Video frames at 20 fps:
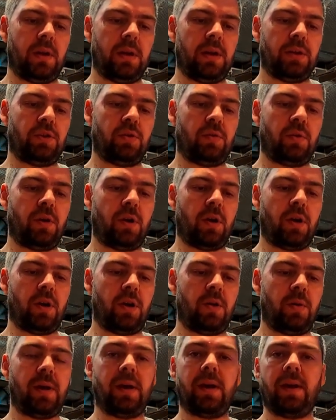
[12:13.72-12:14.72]
is you can
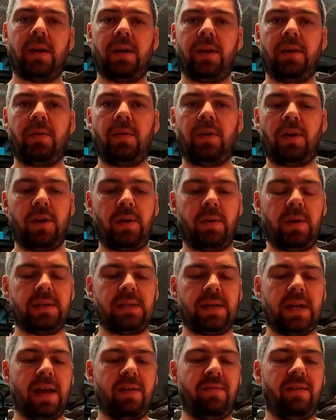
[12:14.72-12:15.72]
glue it
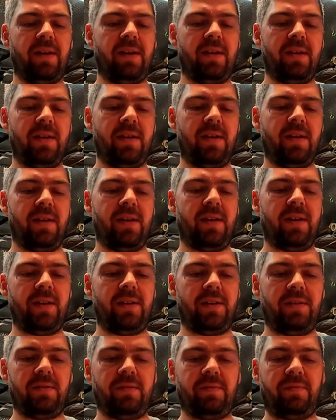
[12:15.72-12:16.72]
together,
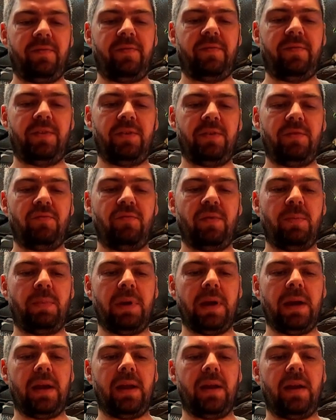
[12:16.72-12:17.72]
and you can
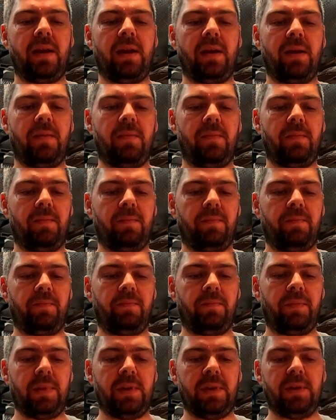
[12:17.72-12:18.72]
repair it.
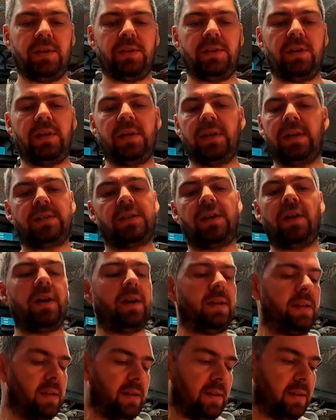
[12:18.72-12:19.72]
It's not
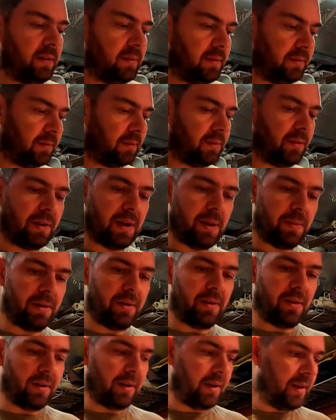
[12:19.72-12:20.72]
ideal, don't get me
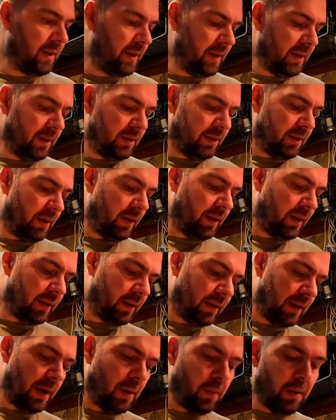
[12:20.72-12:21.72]
wrong. So
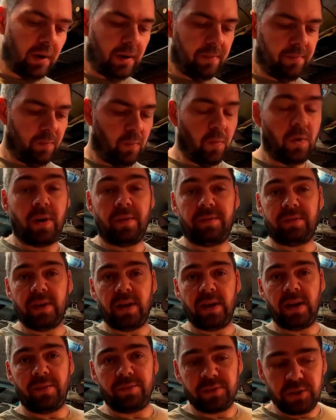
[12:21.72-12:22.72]
now what I've
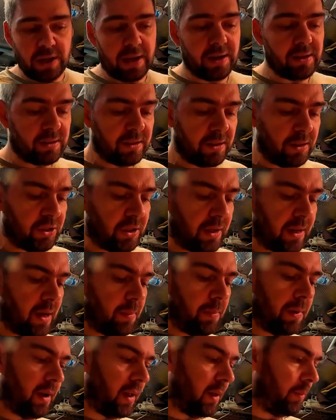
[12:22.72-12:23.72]
done, I've changed the jig
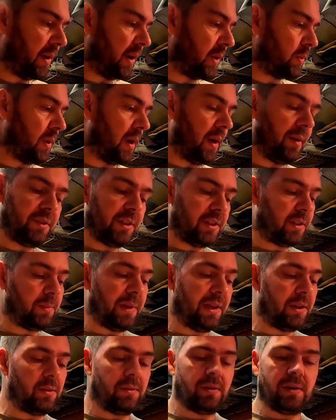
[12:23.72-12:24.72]
up a little bit as well. I've just
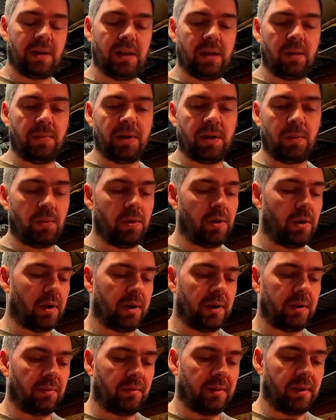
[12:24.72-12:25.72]
been doing a little bit of work.
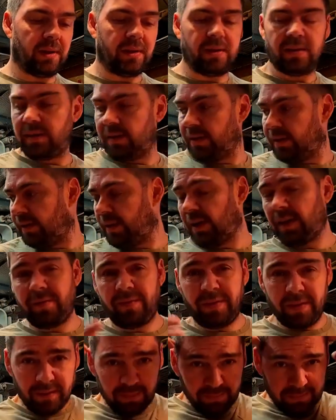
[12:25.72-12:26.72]
I don't think I
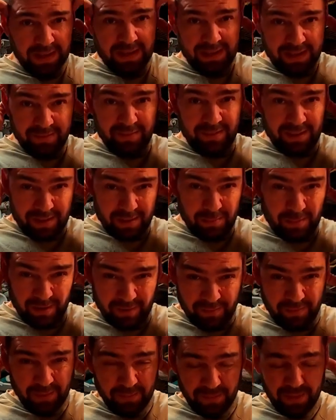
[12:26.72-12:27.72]
filmed any of it. I might
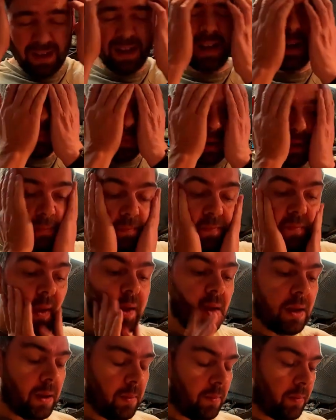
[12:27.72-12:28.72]
have filmed a little bit,
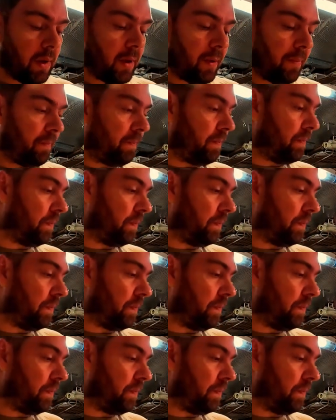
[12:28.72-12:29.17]
but